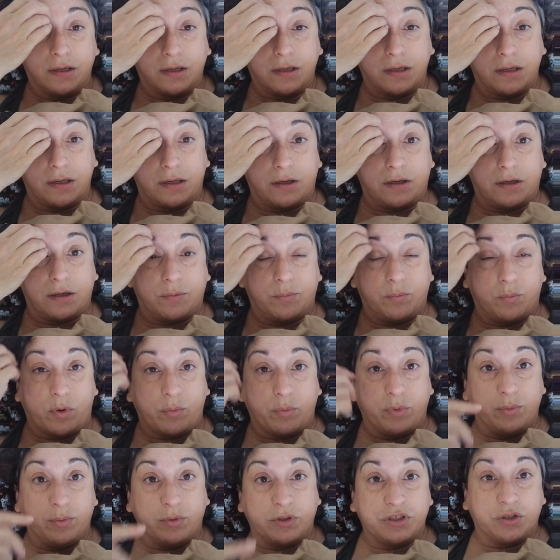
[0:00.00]
what
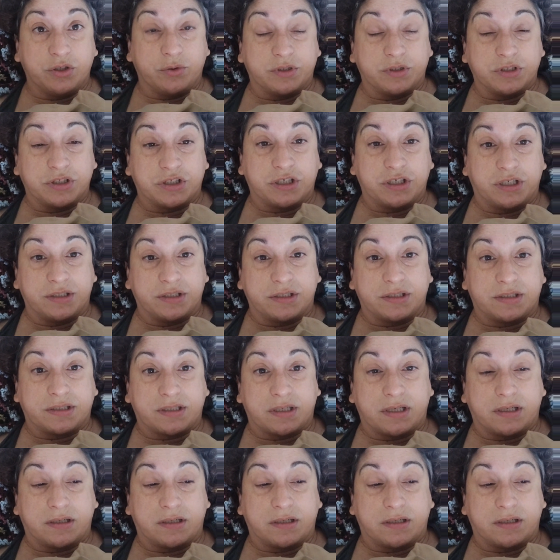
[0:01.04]
we would do is just